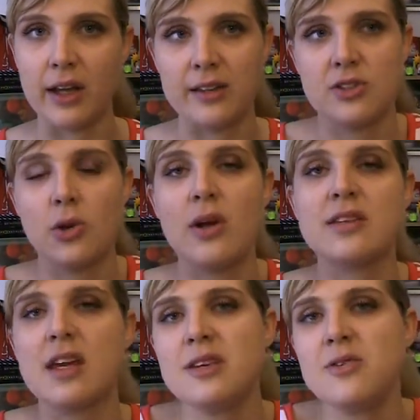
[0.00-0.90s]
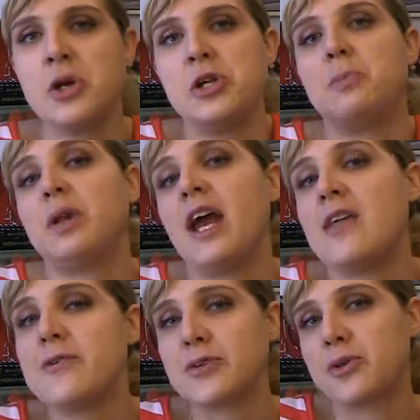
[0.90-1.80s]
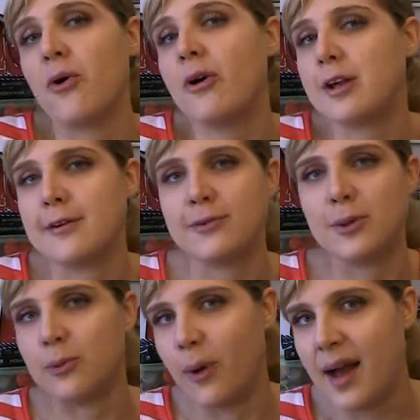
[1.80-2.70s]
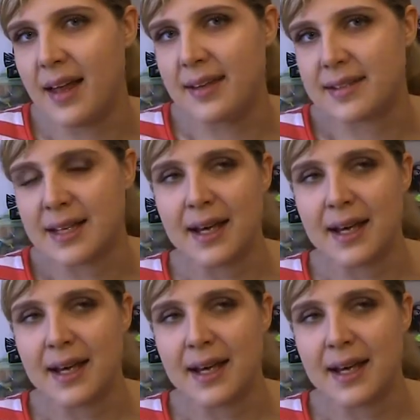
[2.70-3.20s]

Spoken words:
like the story's like, you can play the story if you want.